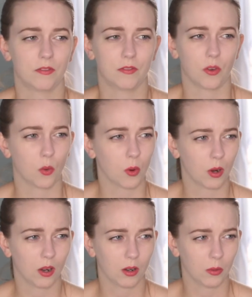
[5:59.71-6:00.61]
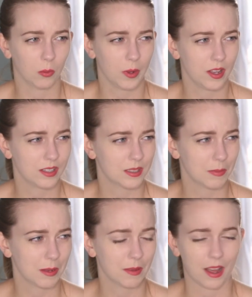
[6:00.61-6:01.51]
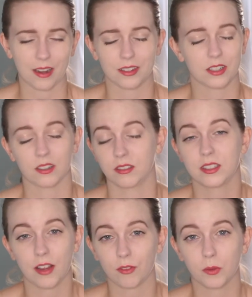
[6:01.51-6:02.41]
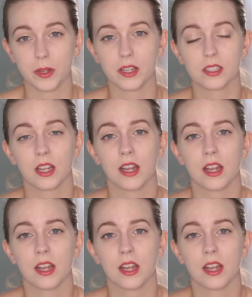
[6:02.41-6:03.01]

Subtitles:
4 weeks, maybe, I don't know, several weeks